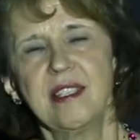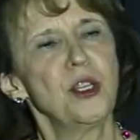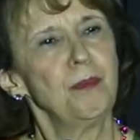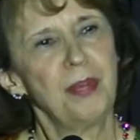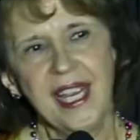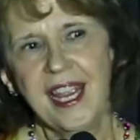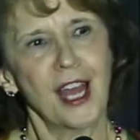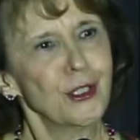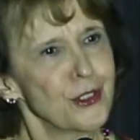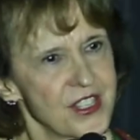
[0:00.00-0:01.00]
to be
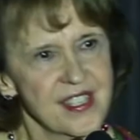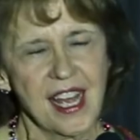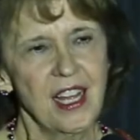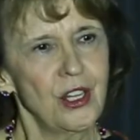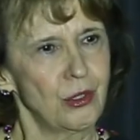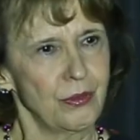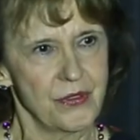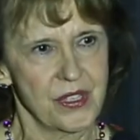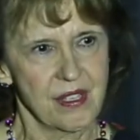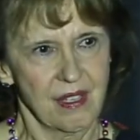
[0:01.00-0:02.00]

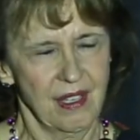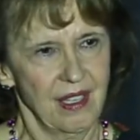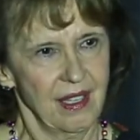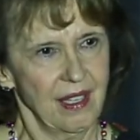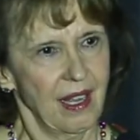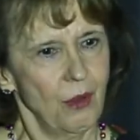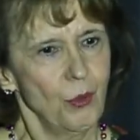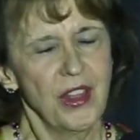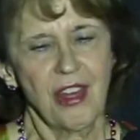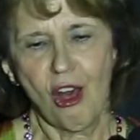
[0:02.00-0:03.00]
ourselves
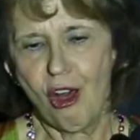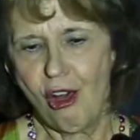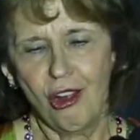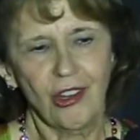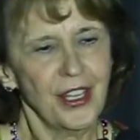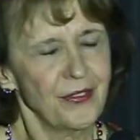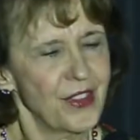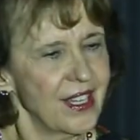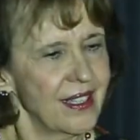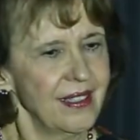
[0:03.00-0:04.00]
with all of
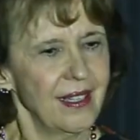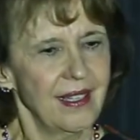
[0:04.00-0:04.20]
the